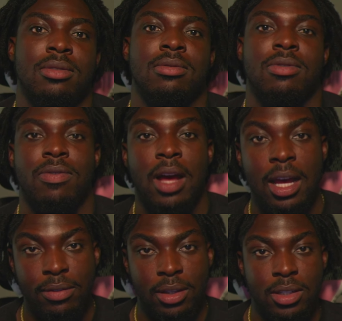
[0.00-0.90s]

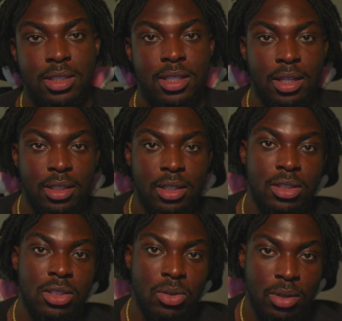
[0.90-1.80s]
5 years, 10 years,
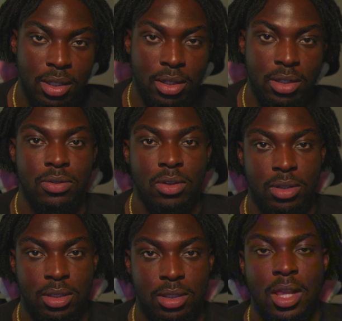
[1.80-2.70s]
20 years
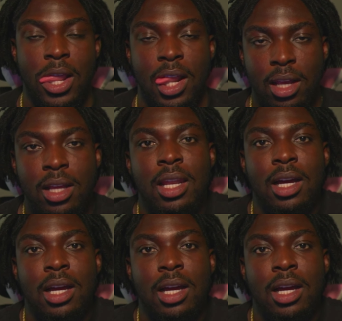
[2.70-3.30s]
focus. Like a